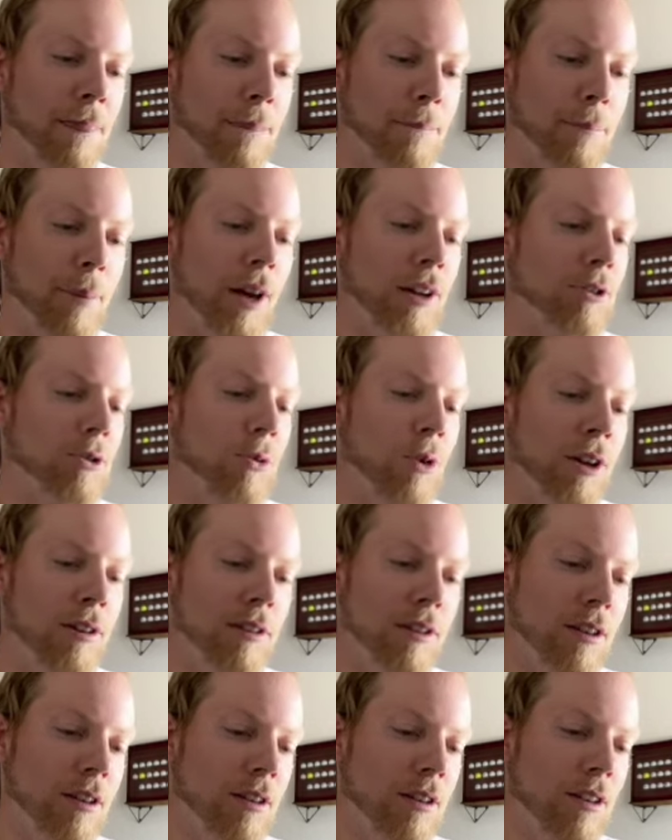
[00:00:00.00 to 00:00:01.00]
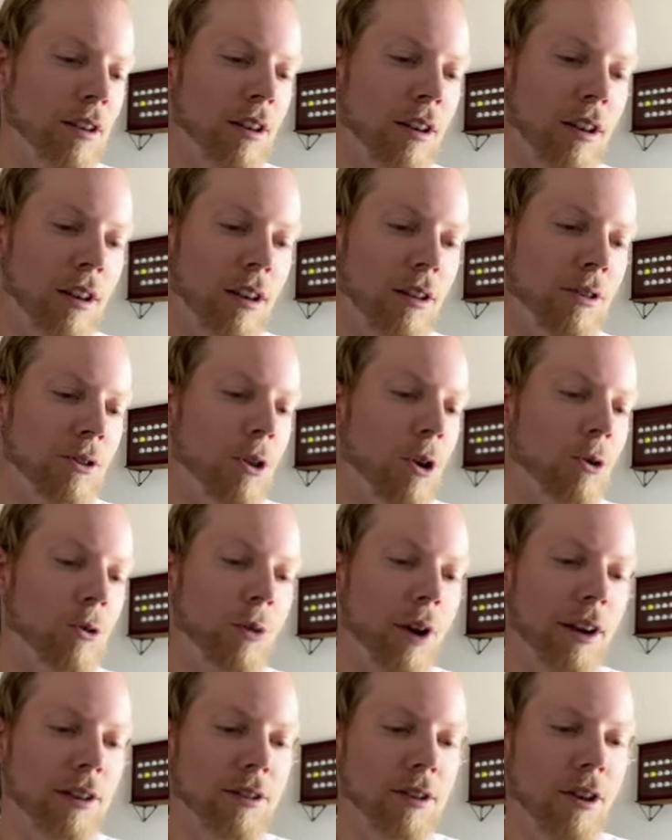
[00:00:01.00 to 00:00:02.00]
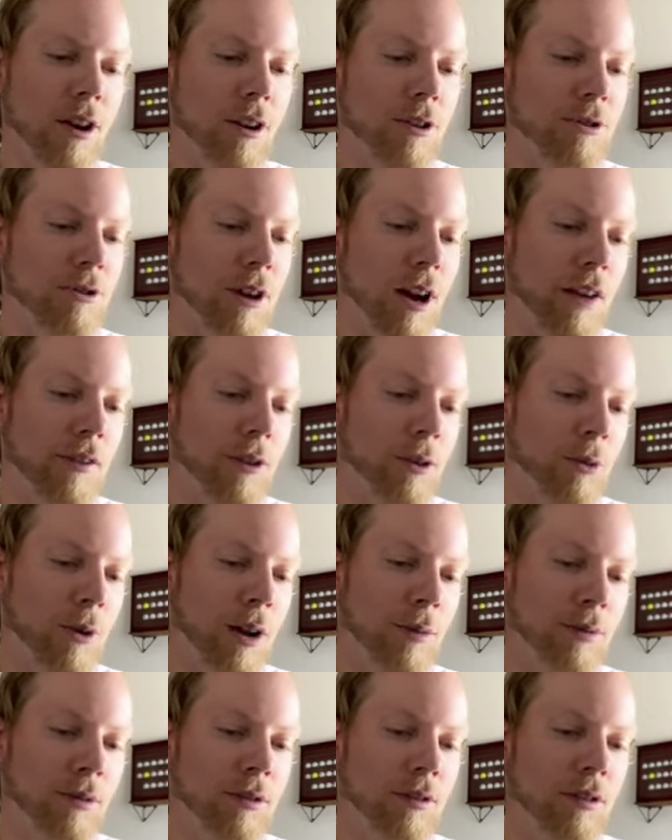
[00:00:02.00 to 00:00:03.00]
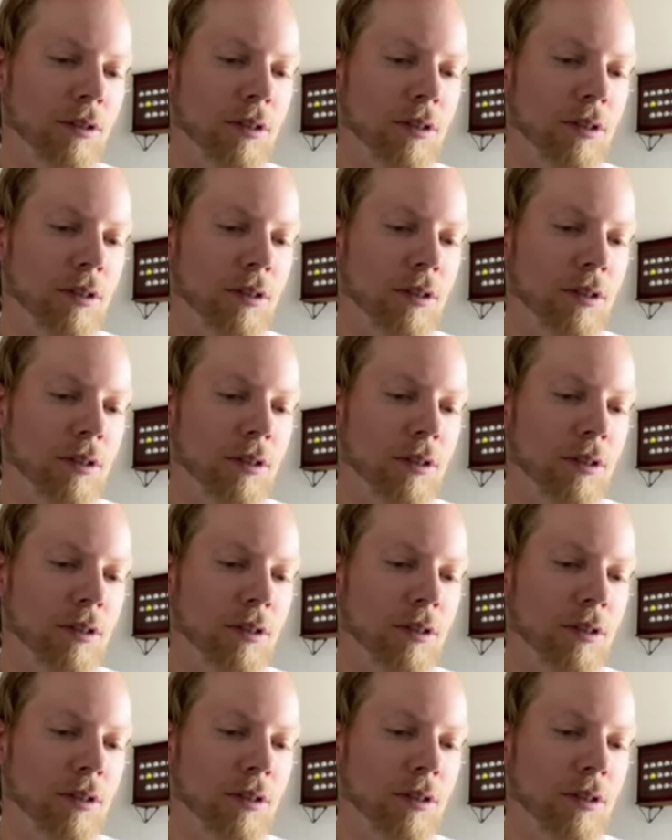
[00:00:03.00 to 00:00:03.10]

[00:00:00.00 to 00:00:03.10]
By 20, no race car driving rebel,